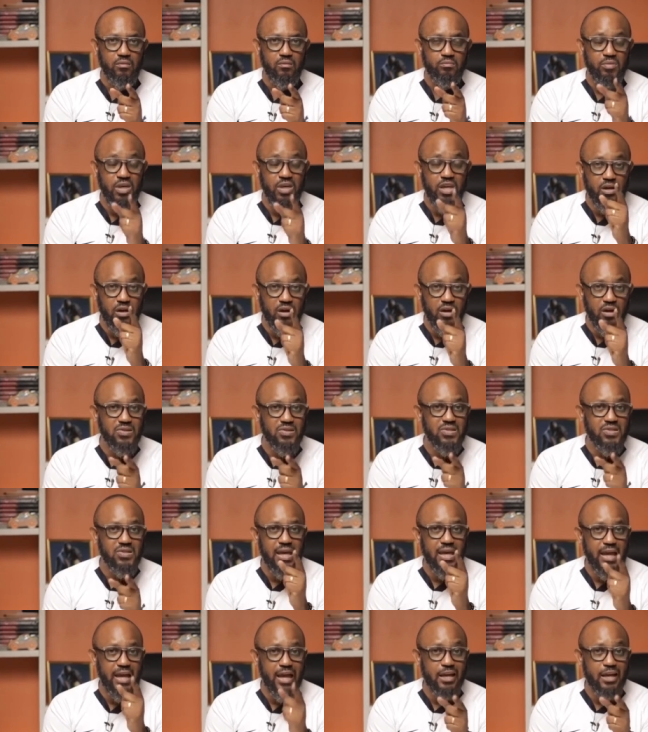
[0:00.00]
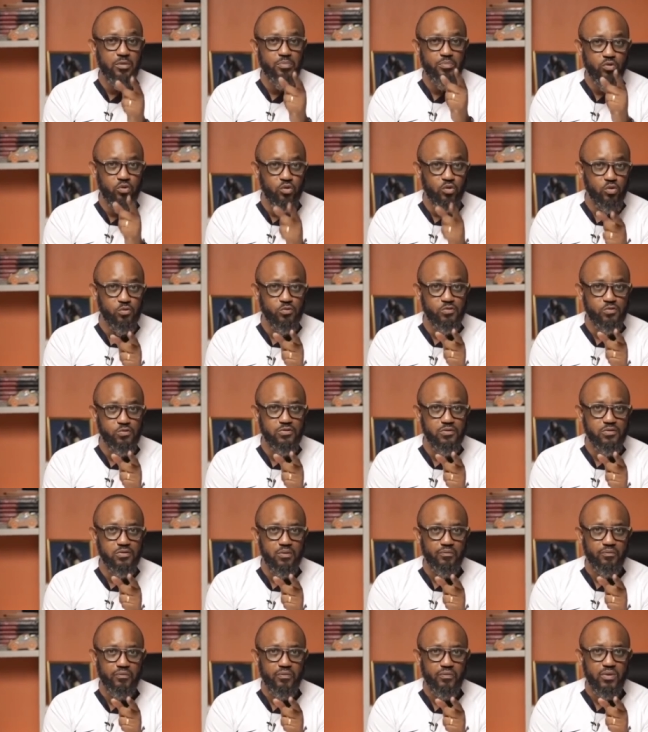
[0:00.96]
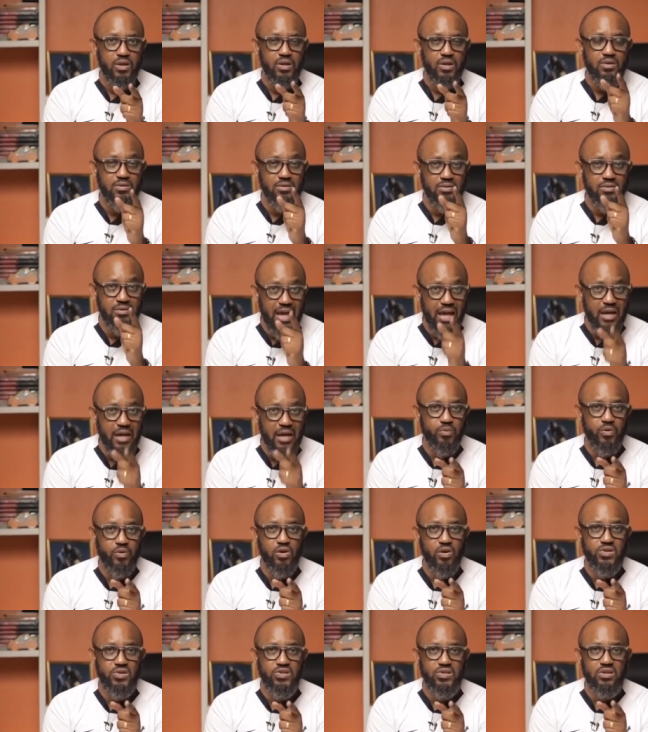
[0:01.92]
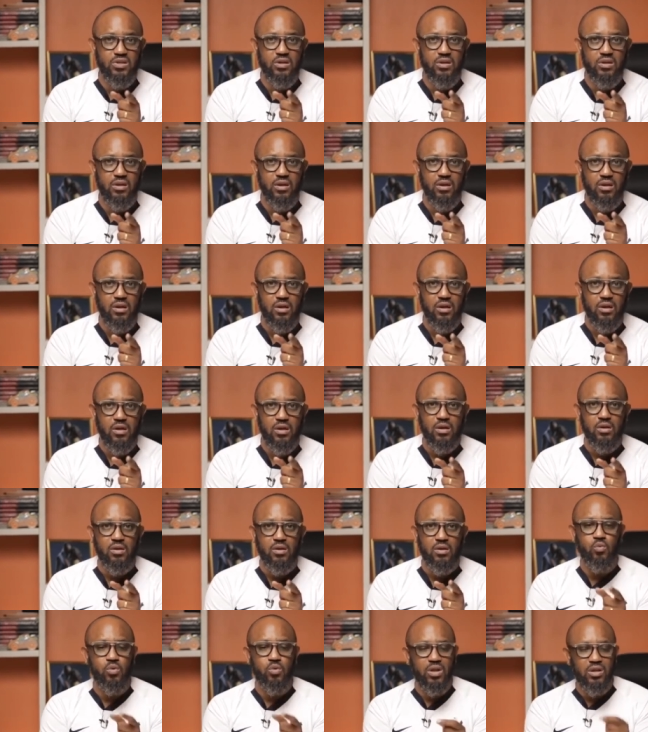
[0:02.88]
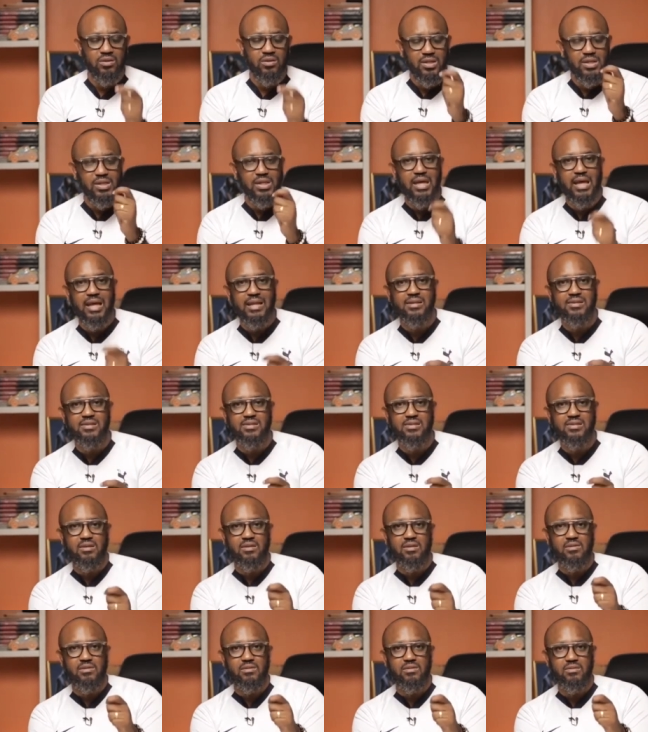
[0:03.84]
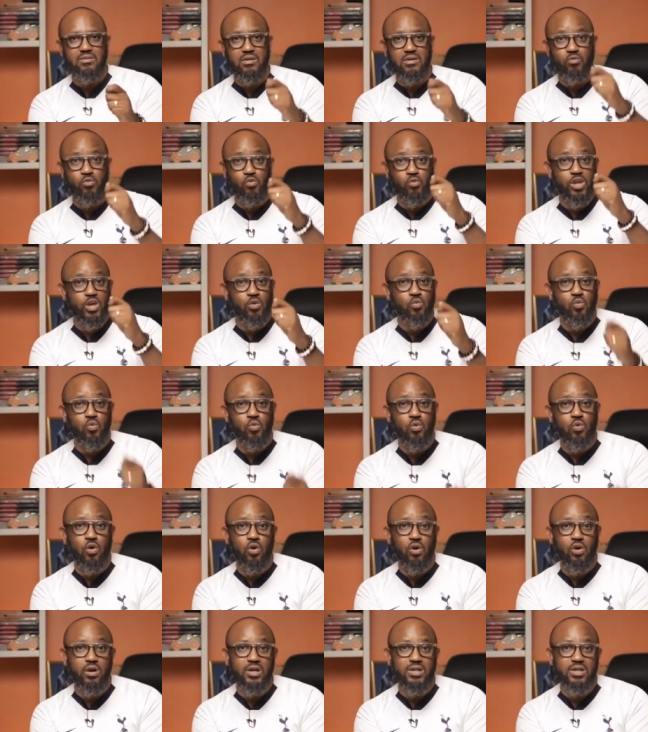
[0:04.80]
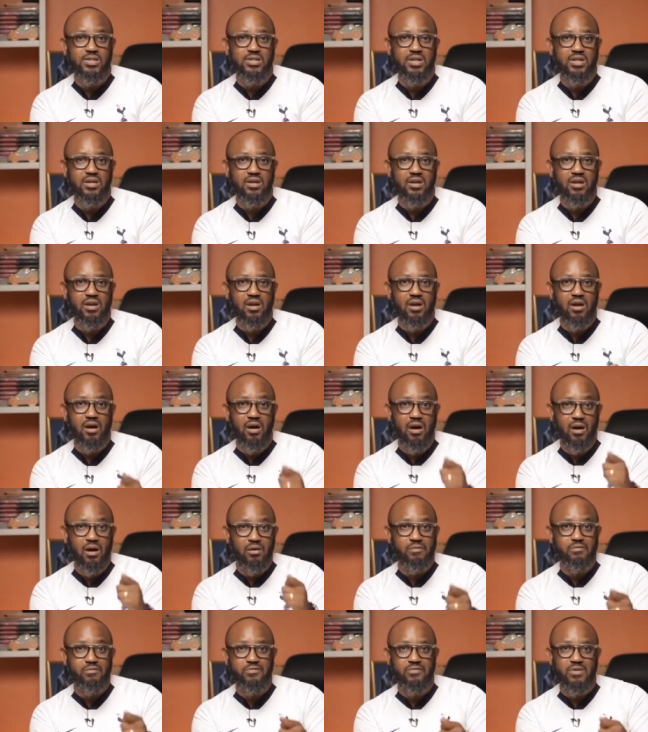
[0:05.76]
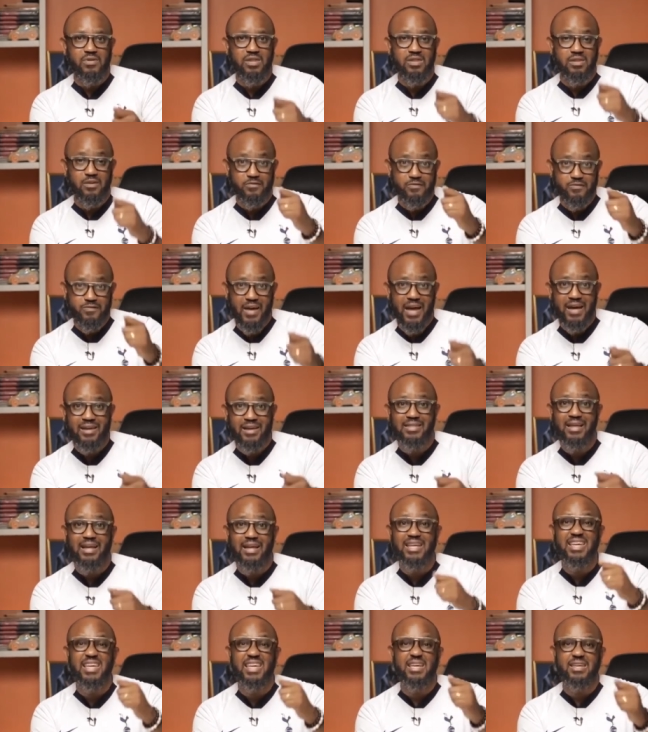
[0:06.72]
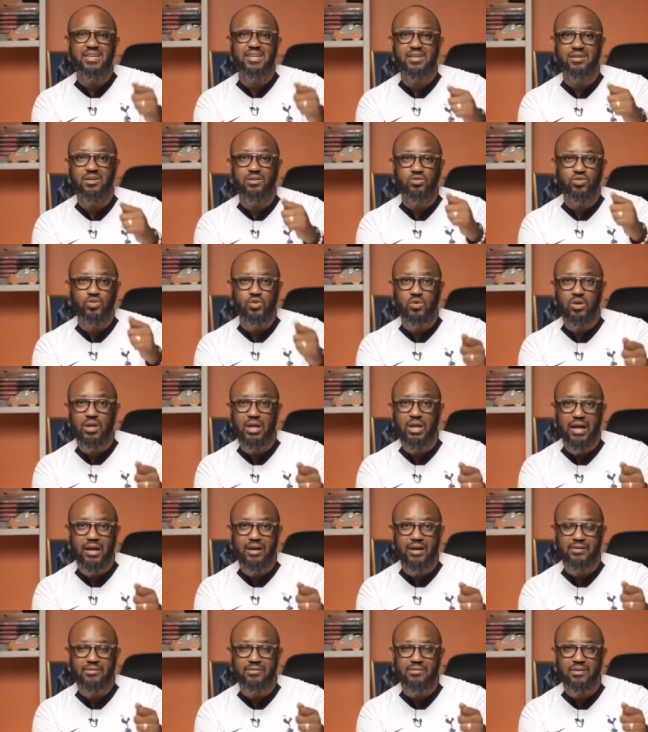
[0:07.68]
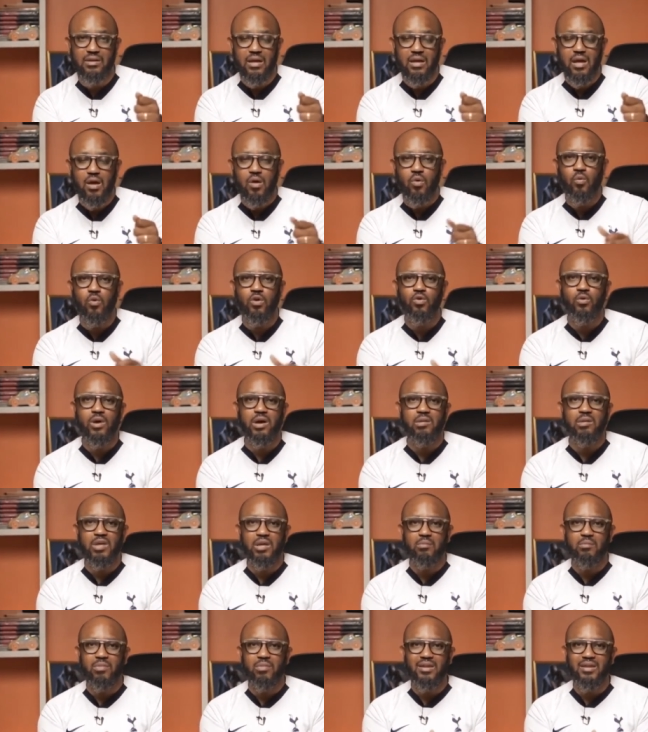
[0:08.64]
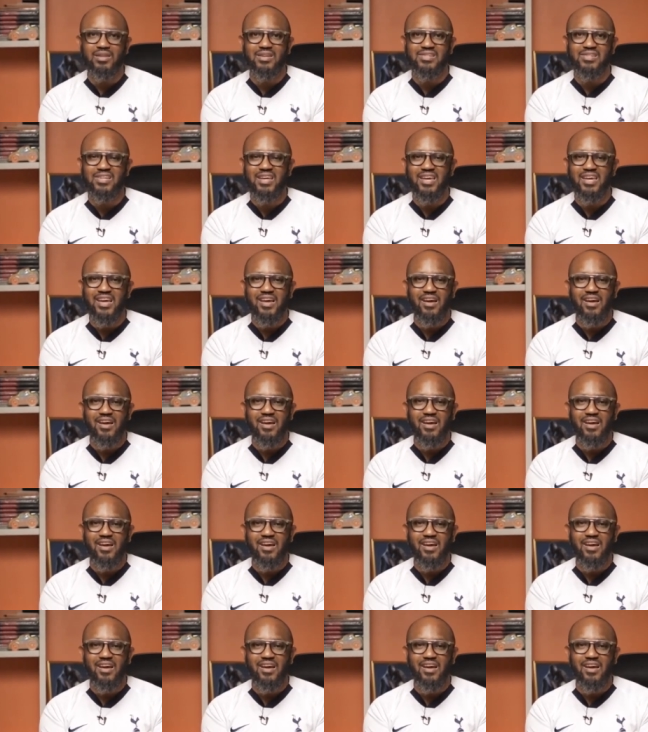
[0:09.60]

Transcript: because he had proof, that person will get the reward of the fact that he killed Goliath. What do I mean by this?